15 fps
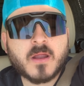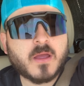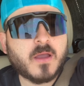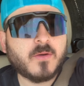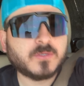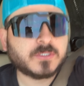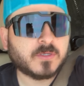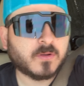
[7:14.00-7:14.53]

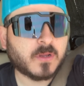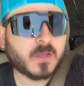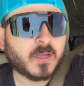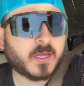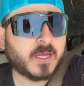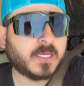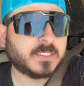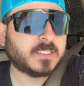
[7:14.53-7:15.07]
right, what's going on,
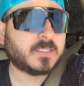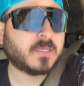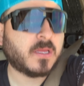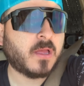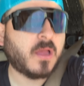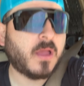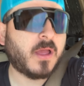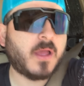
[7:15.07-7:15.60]
guys?
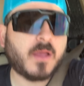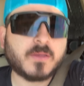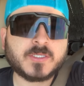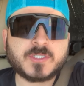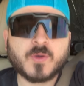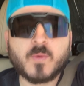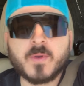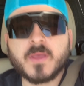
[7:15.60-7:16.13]

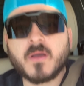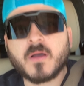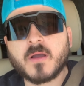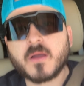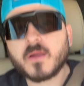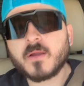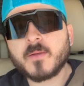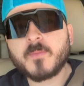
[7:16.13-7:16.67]
So we
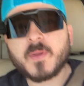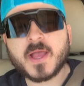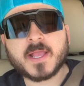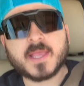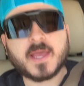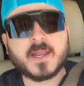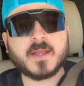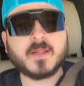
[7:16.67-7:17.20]
are
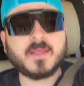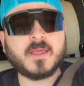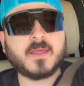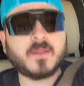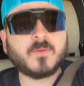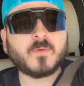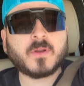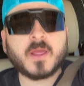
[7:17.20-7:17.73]
back at it
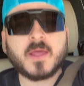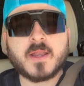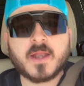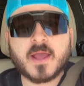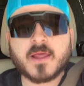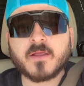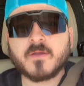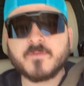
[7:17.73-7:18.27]
again. We're headed
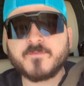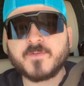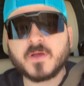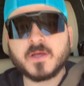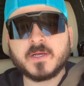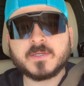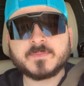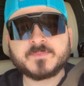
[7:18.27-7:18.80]
out of
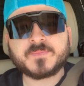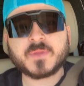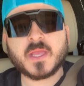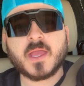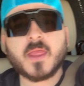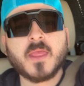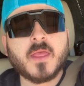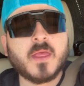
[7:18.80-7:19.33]

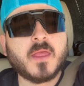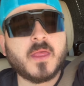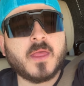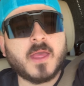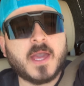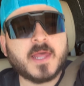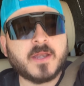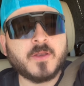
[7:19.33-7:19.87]

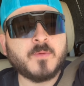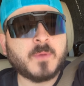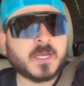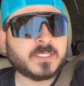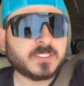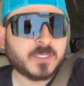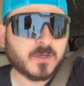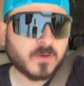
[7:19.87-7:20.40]
New
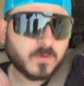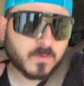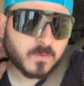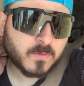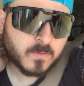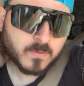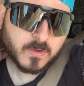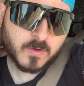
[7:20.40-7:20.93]
Mexico,
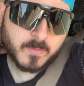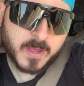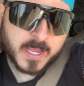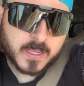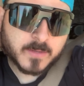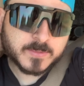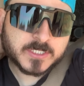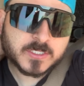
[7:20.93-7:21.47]
going
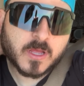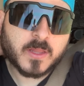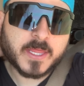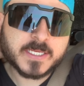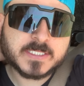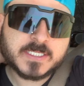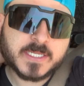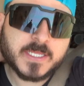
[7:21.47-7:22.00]
back up to Salt
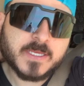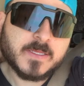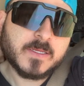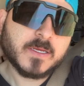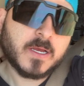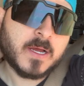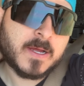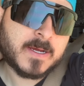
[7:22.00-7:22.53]
Lake City.
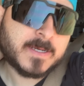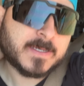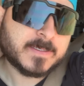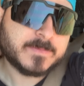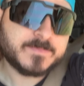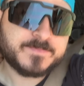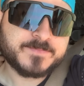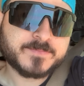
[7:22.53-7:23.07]

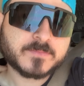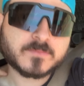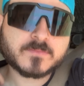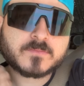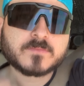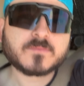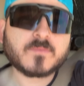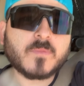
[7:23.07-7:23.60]

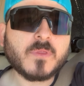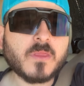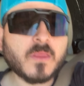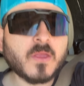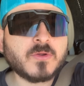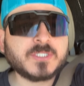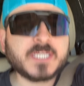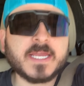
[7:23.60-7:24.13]

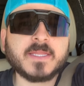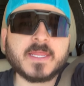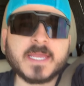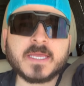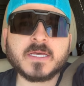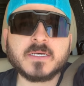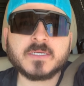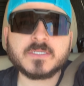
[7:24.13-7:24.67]
We're taking
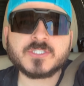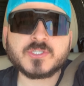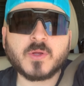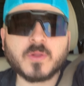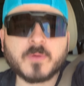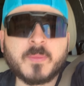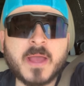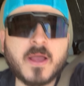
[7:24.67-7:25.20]
like a
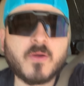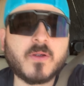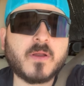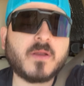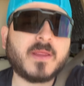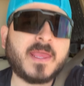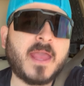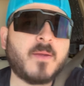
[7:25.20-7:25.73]
solar
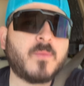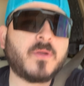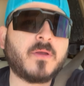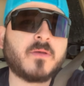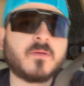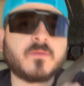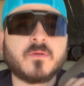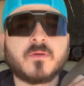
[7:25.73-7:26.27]
power
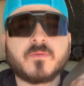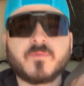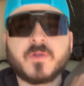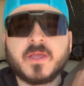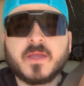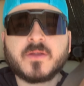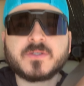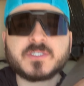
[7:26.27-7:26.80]
camera
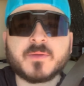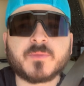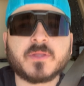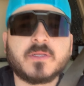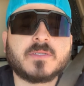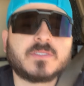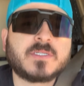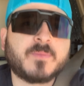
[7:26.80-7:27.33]
rig or
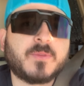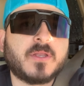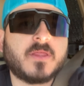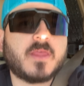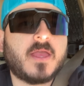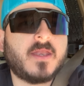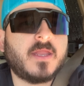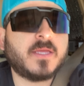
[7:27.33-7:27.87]
something
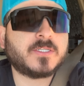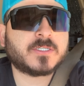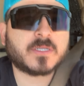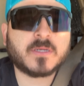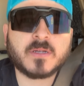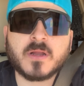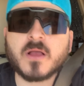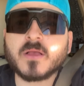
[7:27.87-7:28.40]
of that
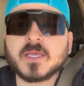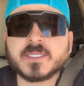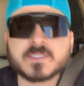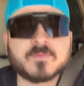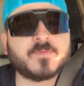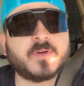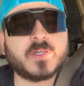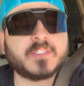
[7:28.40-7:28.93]
nature. I'll get
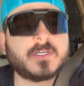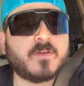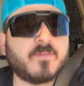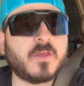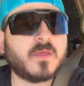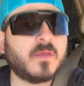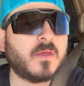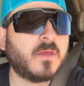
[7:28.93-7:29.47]
some footage of
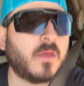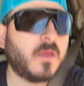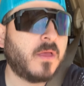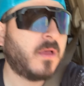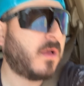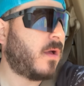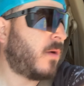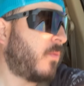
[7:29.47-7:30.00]
it
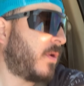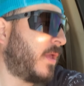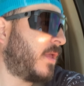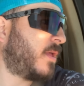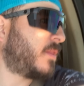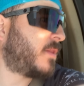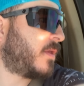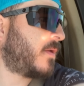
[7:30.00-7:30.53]
when I
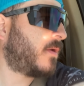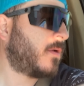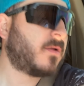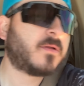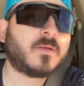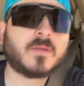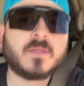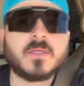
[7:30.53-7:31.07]
get there.
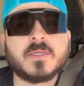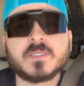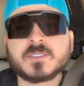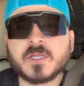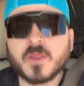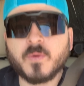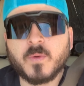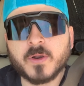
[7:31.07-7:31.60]
It's
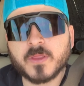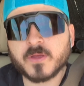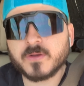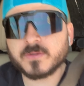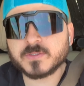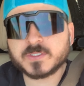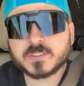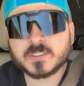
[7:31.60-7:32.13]
another one of
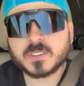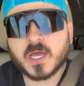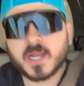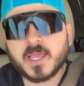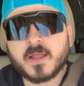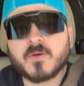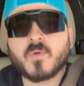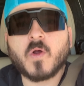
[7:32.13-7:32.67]
those, got
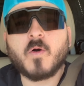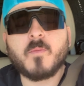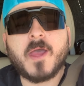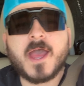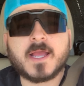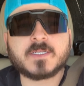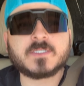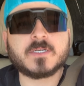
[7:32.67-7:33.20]
to get a
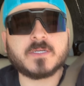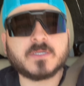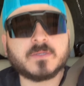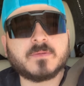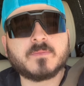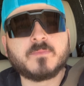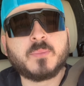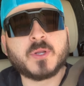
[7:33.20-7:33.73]
rollback to
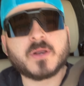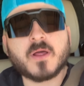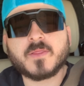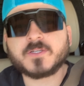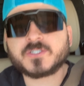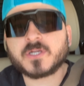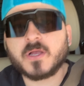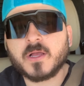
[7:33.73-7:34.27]
put it
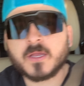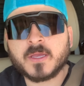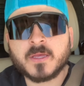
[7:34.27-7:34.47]
on the truck.